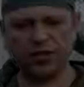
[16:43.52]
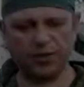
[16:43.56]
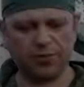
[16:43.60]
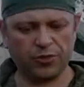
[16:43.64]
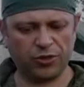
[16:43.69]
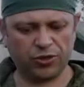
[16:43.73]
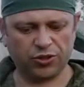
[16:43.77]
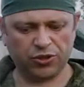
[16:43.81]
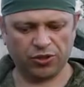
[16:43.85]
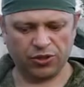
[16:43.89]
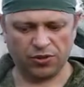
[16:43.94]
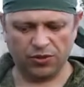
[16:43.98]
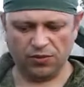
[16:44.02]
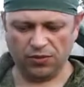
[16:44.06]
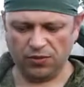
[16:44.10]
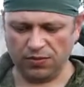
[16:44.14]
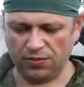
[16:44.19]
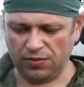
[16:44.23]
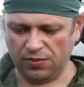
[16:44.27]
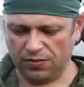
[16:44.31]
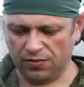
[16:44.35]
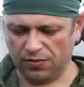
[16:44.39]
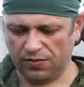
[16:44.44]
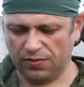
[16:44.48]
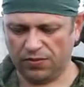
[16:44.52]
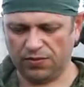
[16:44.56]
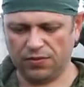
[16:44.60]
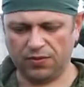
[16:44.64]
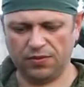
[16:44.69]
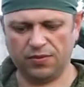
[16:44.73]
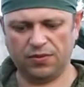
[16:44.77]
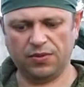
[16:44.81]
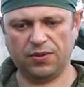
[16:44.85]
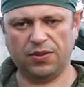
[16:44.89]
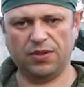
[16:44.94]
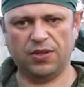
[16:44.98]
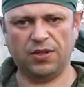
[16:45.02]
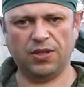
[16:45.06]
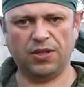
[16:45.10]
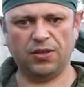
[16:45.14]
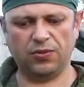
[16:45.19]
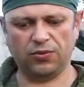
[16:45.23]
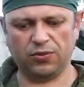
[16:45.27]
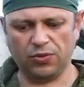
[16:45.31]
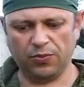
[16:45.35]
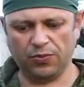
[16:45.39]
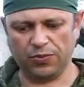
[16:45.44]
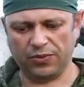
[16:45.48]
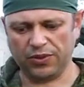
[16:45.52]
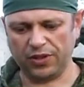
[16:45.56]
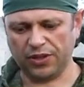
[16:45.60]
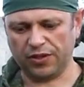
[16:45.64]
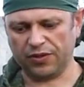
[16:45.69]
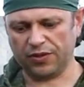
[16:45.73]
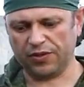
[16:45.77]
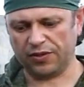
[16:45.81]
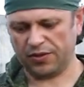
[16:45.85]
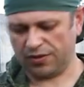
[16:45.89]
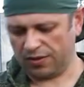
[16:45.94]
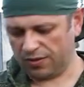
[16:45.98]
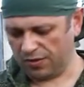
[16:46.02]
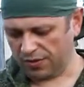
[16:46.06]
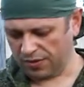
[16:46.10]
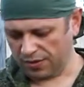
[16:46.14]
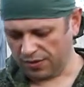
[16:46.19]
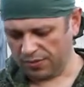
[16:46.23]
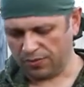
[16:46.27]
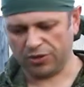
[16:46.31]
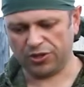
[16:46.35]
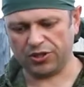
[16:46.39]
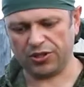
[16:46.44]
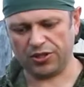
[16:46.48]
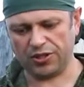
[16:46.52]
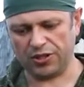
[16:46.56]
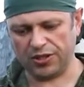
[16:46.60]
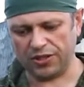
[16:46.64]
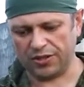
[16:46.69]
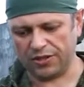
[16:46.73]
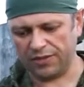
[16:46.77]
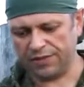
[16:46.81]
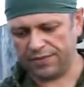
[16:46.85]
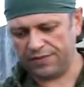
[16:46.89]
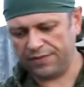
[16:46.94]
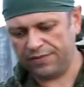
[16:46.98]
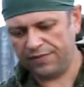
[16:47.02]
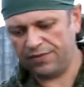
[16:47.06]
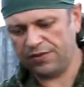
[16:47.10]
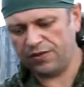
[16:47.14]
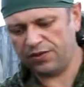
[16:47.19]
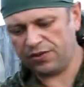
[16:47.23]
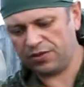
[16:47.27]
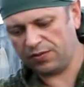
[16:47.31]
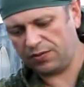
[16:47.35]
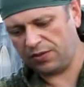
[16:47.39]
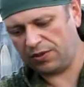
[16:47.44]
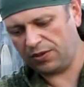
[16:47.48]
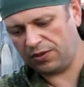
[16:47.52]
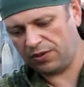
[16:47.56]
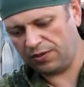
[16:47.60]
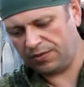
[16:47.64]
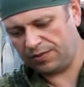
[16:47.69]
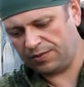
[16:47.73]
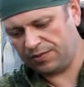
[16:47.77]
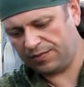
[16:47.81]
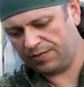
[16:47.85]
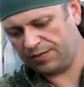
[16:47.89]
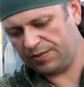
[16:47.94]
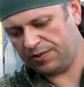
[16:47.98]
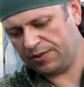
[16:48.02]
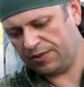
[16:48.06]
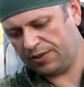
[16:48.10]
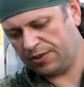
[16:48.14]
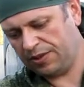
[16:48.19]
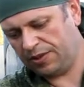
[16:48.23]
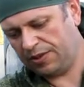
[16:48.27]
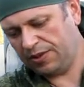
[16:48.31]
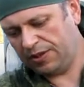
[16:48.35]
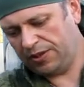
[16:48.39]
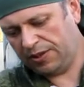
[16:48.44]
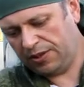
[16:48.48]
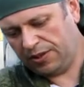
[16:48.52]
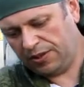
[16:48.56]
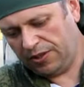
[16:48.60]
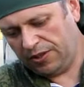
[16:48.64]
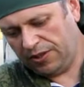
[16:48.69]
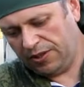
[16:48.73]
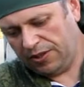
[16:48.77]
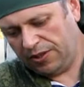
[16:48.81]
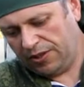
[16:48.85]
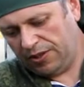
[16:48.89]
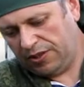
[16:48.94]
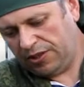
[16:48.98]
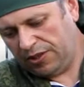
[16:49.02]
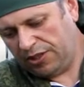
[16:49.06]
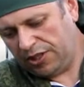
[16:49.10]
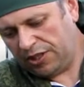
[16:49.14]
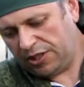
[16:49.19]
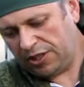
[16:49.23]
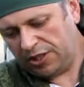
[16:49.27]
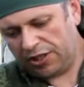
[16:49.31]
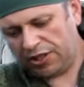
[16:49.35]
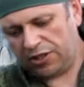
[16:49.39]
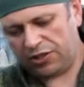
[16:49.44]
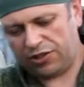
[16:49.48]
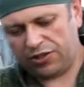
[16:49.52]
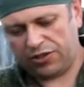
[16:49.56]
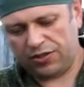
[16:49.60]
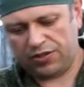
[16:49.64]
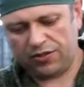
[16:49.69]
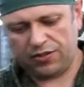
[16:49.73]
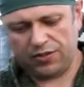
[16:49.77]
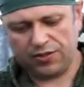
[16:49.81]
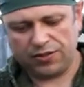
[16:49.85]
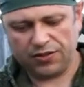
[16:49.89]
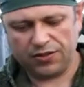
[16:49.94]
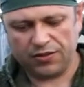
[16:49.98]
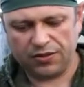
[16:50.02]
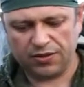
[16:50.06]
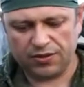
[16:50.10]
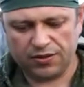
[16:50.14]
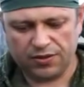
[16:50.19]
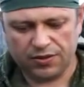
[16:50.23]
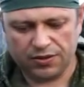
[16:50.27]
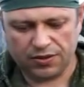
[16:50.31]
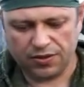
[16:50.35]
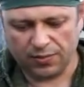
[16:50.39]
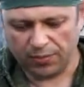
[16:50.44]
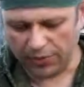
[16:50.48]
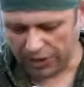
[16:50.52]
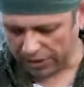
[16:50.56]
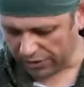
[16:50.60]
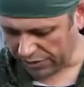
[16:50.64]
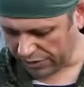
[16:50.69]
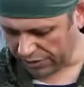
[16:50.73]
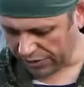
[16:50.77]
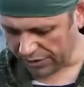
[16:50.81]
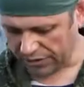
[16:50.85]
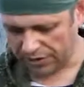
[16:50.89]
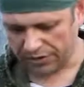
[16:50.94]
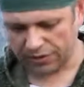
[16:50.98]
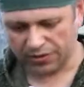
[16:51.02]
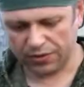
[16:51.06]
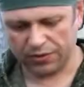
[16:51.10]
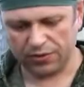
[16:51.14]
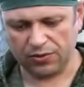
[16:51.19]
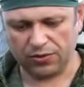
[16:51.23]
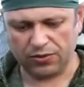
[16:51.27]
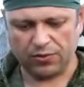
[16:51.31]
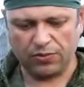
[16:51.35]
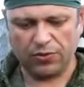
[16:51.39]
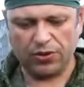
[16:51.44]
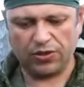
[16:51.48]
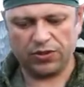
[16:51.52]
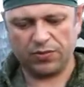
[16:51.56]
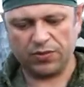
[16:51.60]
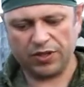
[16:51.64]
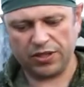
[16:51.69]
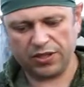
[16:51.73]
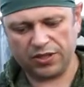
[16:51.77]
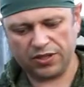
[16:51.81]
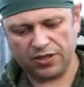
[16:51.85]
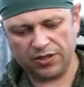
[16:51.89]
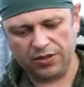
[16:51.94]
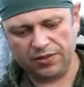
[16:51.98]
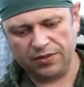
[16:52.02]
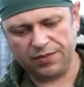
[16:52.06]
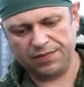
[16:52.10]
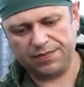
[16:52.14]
me show how to operate this machine gun. First of all, let's attach the battery to the box magazine.